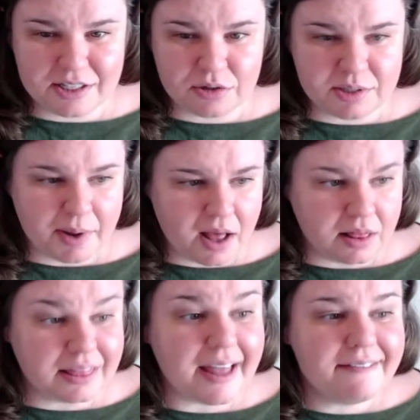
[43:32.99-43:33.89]
So it's about
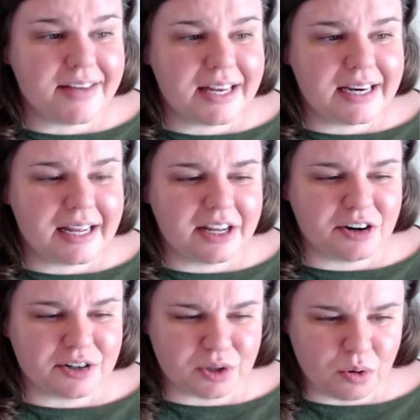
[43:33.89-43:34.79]
11
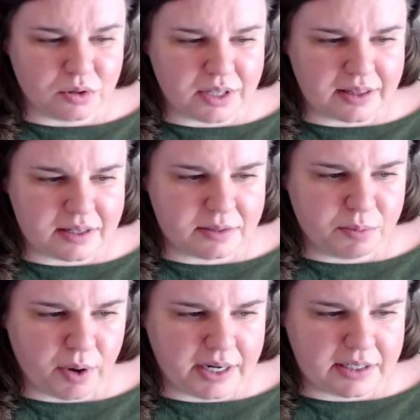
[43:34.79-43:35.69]
years old at this
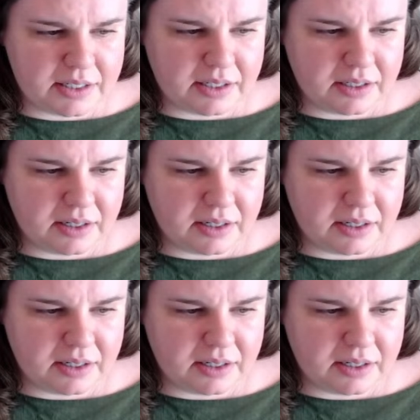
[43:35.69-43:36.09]
point.